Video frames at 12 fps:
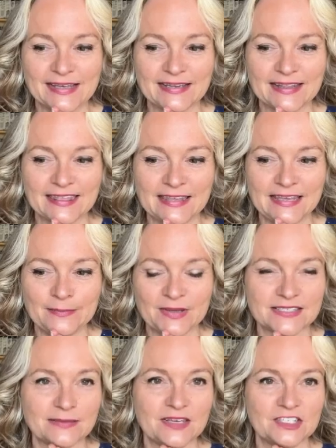and the
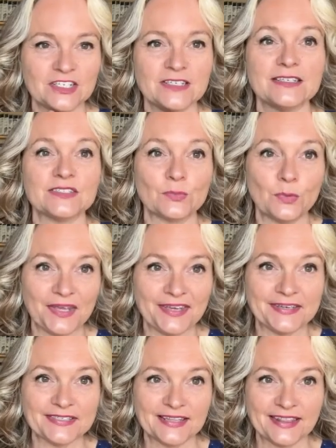theme, as I mentioned, is
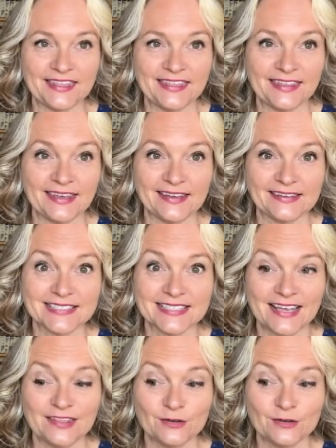winged things.